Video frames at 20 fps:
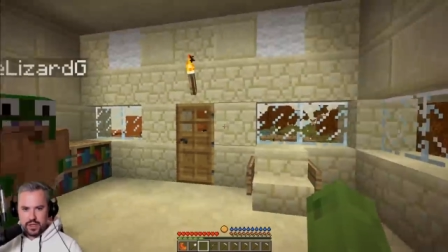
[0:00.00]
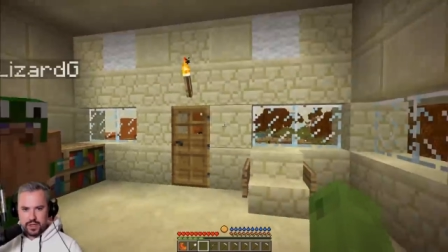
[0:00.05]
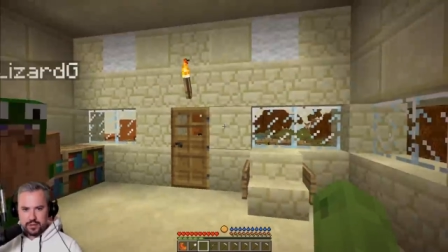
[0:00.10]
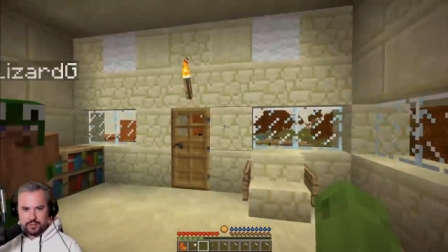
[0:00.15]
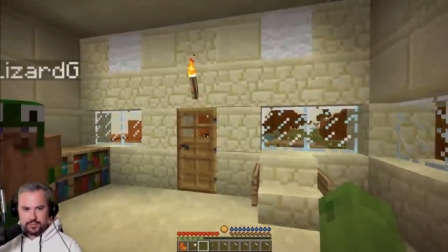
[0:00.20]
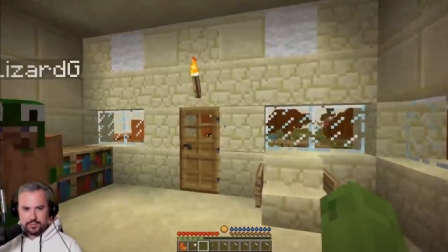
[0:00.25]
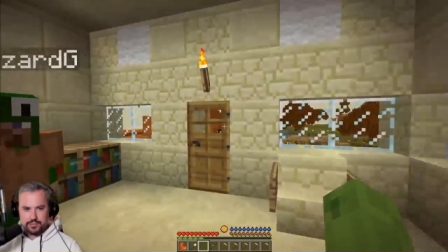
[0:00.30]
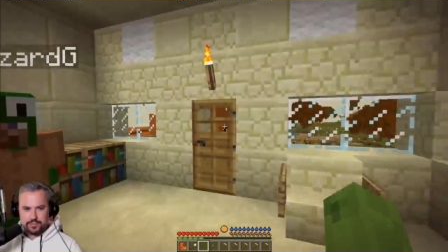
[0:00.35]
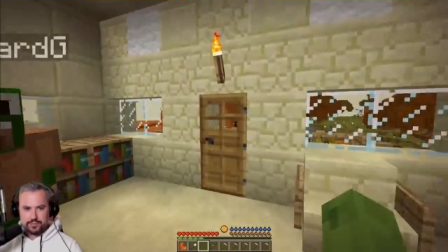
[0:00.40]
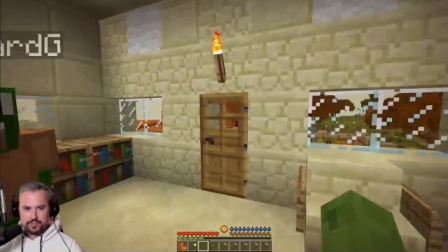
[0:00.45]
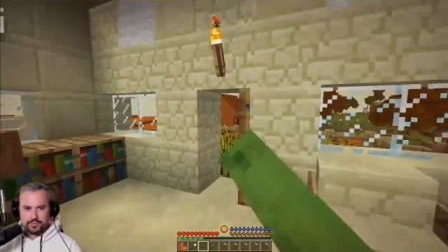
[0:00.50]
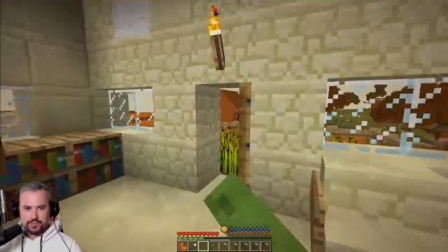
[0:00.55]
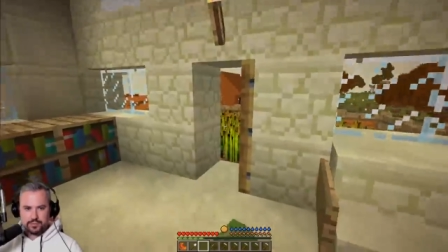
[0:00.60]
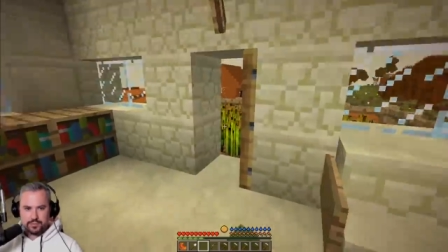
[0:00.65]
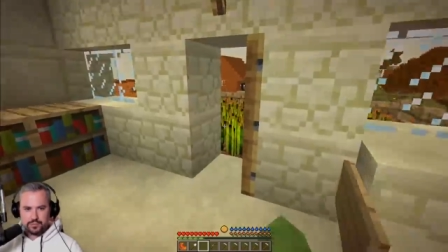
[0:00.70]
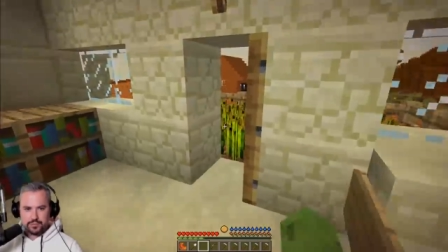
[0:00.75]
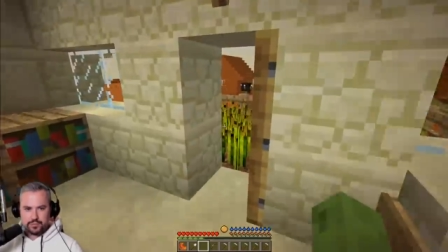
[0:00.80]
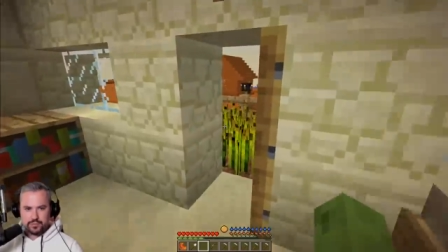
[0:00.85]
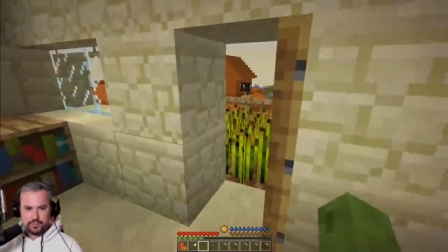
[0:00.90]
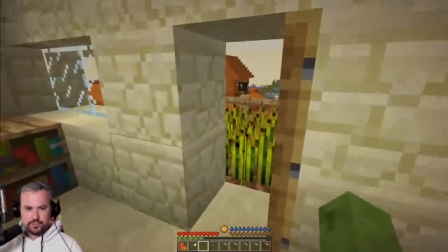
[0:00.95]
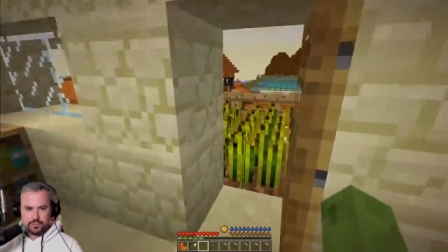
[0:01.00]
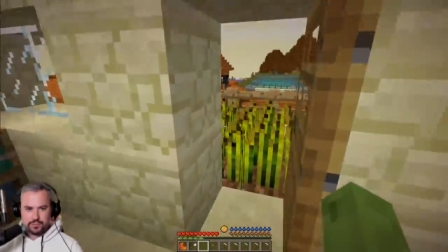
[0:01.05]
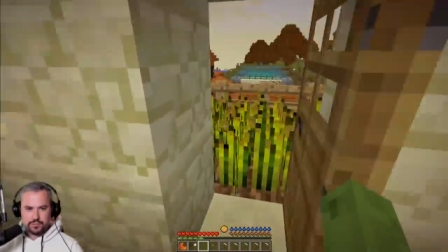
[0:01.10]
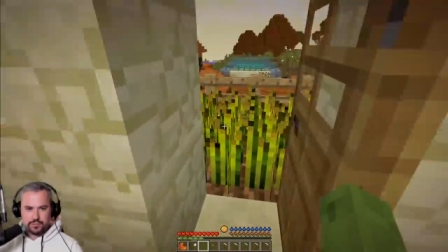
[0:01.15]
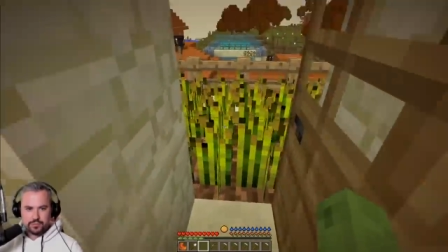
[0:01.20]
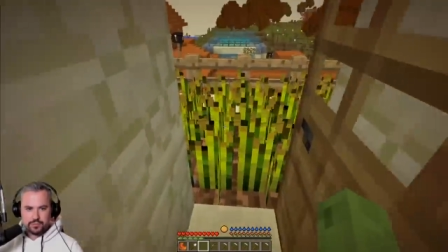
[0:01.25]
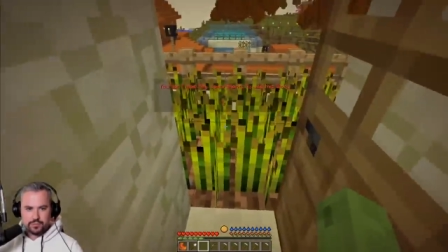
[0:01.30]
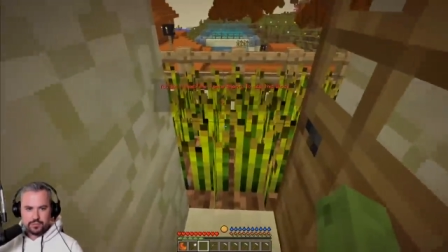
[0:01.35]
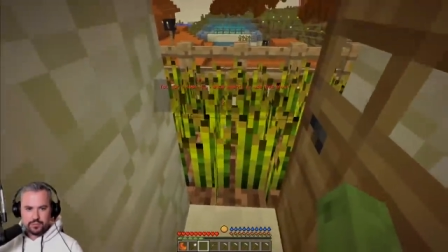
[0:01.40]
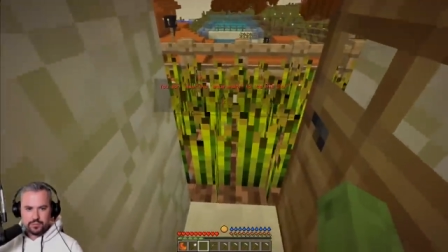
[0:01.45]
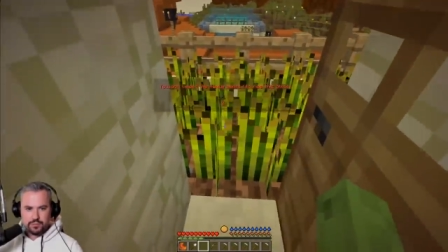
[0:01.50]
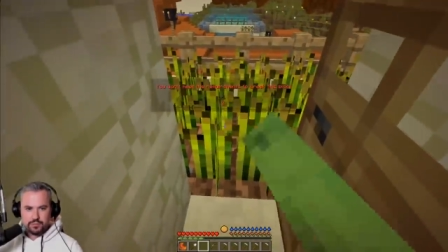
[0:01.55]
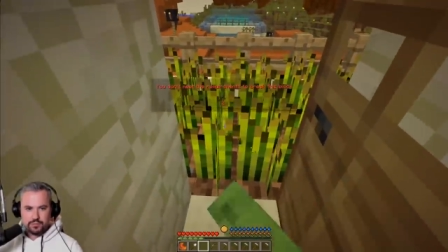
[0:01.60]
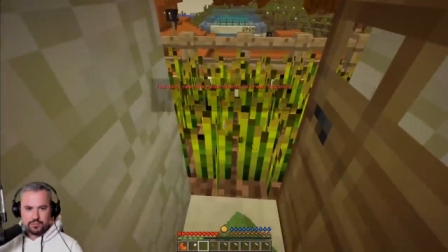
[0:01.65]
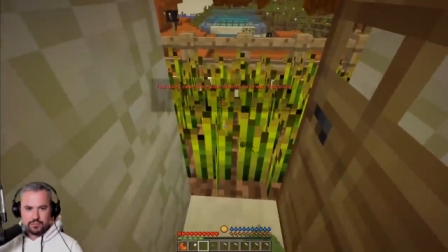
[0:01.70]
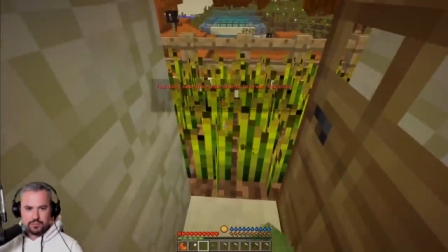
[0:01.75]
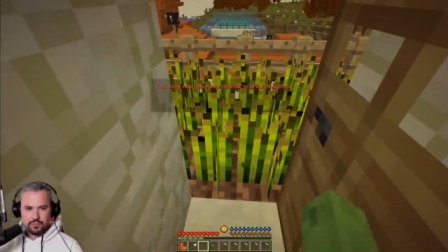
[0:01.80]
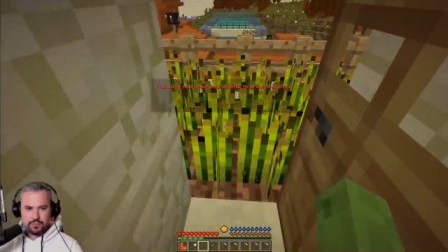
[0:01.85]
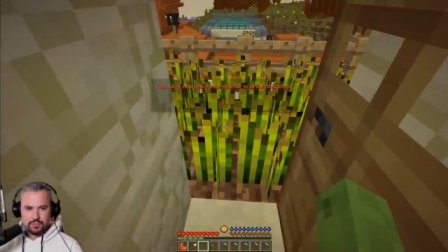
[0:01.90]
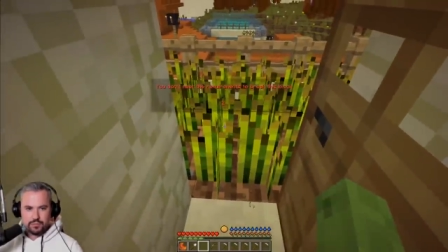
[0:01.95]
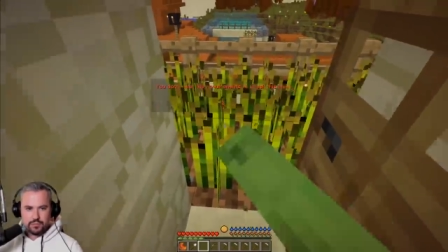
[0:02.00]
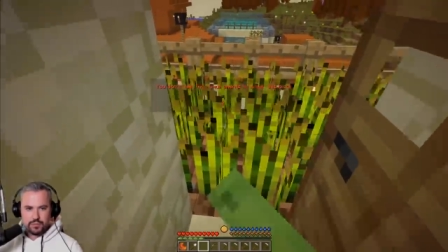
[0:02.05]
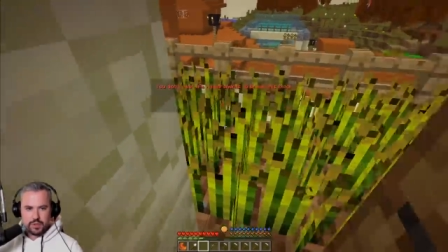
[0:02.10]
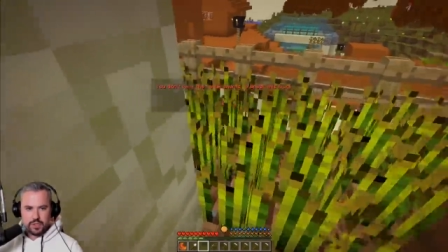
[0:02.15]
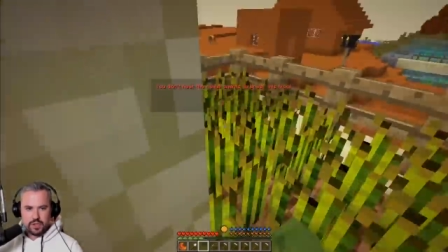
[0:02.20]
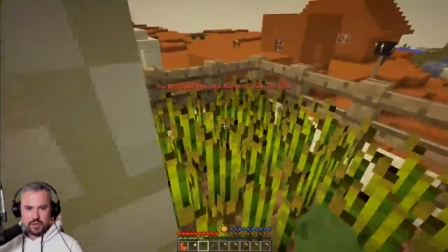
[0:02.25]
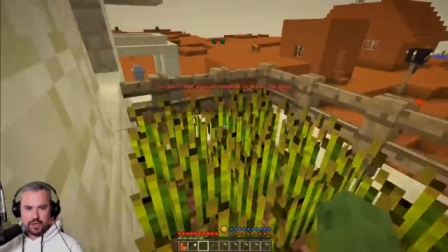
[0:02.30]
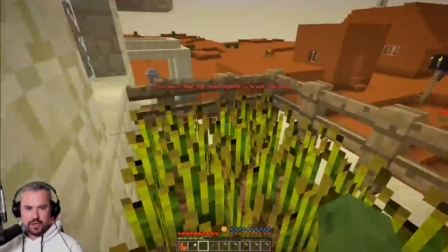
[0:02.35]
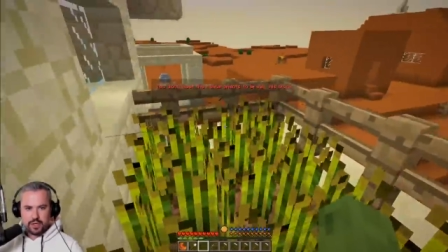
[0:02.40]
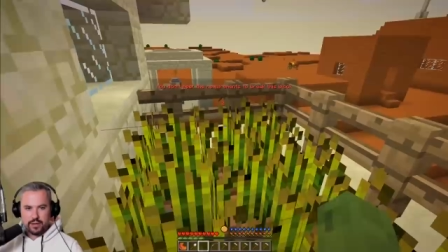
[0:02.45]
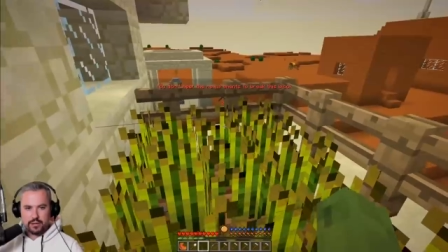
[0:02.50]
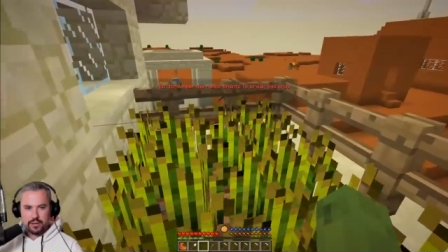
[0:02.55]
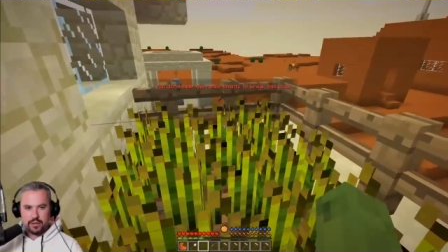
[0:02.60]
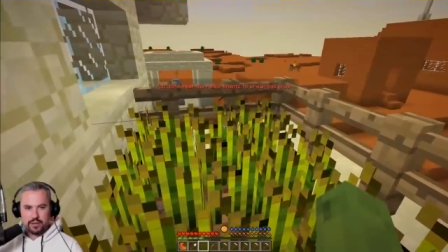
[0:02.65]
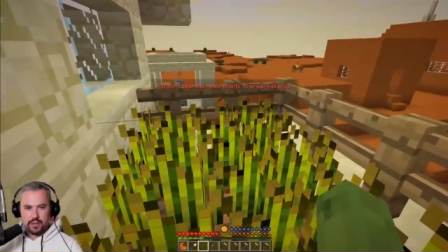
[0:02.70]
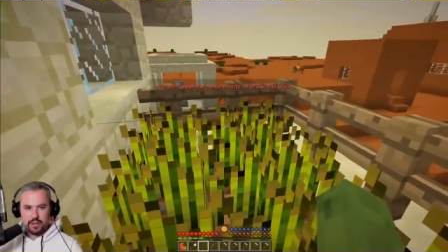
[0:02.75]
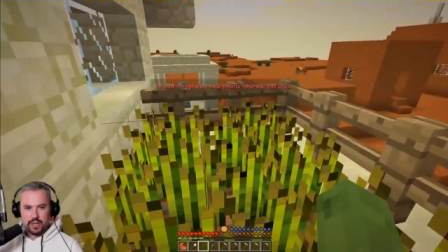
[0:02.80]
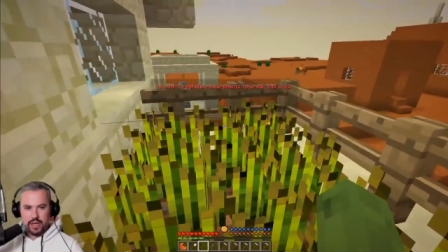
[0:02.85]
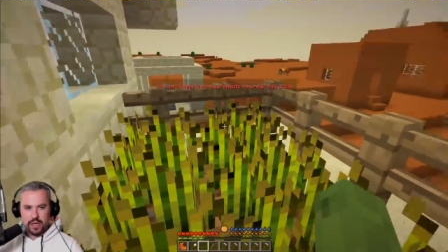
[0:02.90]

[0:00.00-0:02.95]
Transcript: both do agility. Yeah? Okay. Yeah.